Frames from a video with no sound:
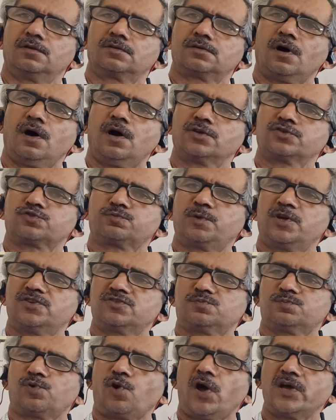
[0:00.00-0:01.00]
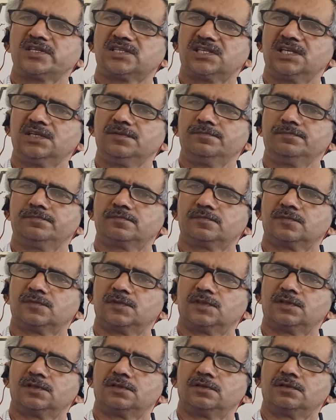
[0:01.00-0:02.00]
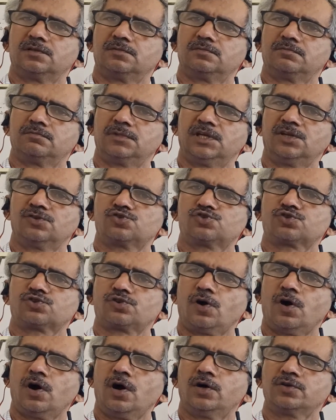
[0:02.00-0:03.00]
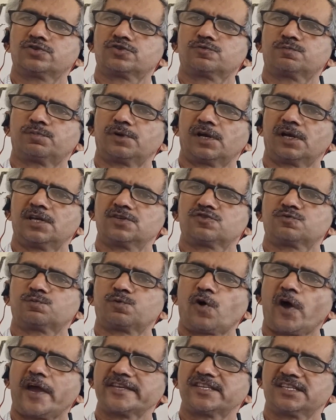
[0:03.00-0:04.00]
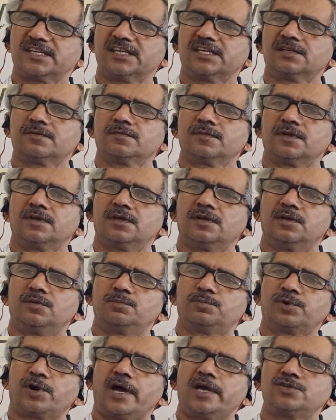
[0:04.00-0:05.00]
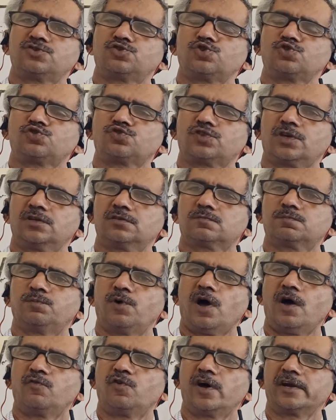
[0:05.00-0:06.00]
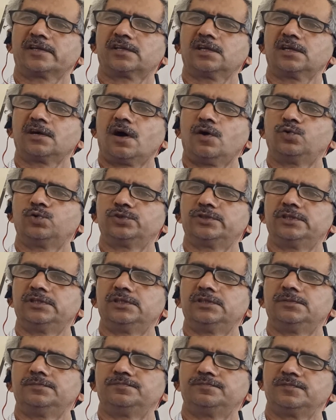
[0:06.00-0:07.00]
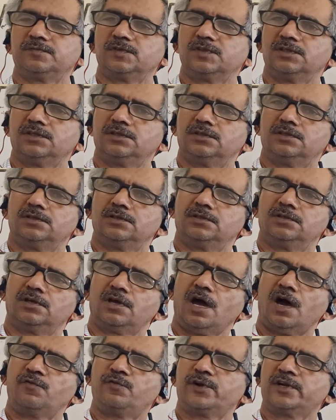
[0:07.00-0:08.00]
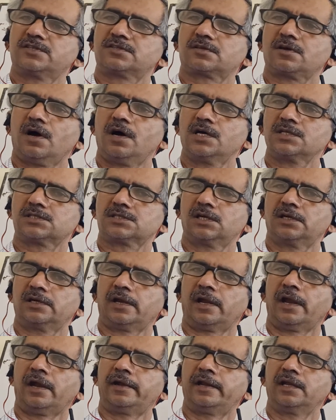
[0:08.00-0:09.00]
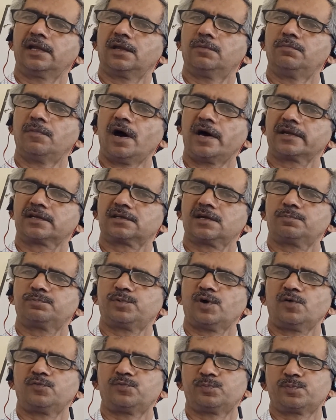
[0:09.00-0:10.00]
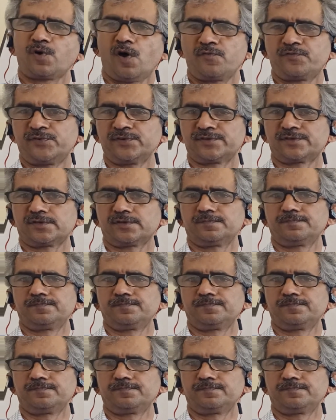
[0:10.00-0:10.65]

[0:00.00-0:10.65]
Cost-based pricing means cost plus pricing. Price is set by working out the average cost and adding a markup of profit.